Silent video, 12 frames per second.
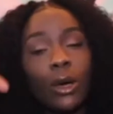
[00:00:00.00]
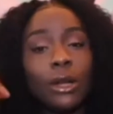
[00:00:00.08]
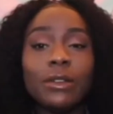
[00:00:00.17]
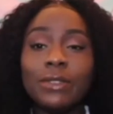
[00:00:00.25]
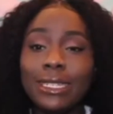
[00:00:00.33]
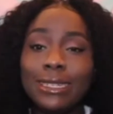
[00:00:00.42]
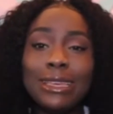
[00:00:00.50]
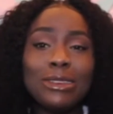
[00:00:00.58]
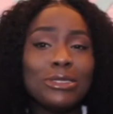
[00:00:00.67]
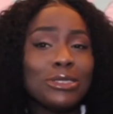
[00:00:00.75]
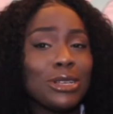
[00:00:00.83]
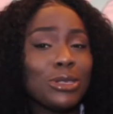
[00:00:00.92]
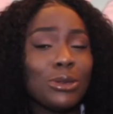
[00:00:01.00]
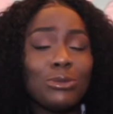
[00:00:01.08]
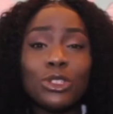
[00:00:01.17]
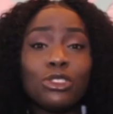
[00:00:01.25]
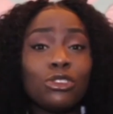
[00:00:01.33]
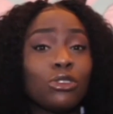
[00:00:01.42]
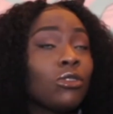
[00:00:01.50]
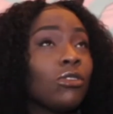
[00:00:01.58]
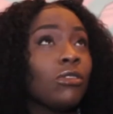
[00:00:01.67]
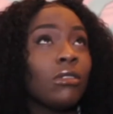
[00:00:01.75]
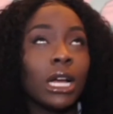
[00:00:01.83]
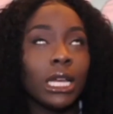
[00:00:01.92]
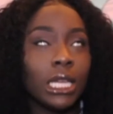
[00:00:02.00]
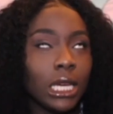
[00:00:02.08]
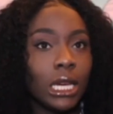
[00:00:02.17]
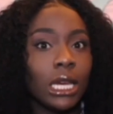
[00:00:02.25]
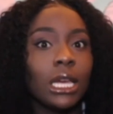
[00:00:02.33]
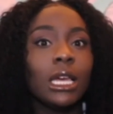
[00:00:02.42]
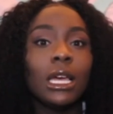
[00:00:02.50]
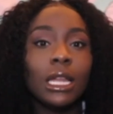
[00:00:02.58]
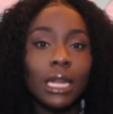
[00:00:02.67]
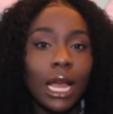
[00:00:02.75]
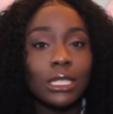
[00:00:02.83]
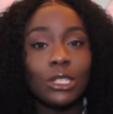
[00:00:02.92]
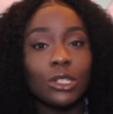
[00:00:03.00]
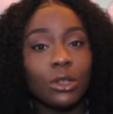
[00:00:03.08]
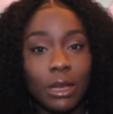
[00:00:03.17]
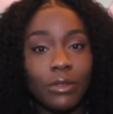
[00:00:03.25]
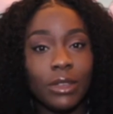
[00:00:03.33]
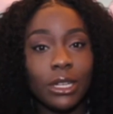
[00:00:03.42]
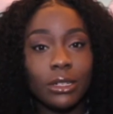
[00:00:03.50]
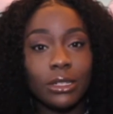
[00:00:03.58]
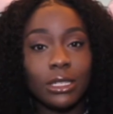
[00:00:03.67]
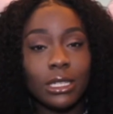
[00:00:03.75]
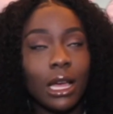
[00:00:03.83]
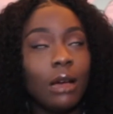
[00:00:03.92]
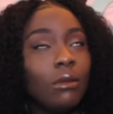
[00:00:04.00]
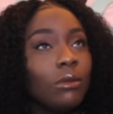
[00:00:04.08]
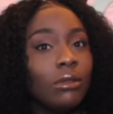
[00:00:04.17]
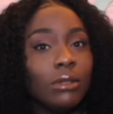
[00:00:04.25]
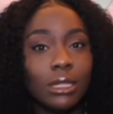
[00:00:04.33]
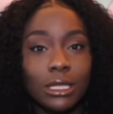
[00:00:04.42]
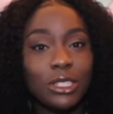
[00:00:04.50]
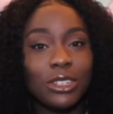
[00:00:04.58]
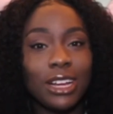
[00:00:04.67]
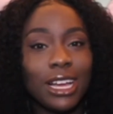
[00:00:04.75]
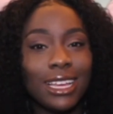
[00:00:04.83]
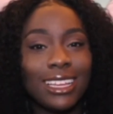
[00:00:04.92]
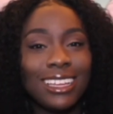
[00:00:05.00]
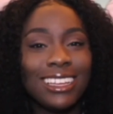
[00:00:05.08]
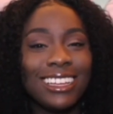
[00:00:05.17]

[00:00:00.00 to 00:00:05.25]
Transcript: I don't have any nails on, so I'm trying not to show my fingers. I'm really trying.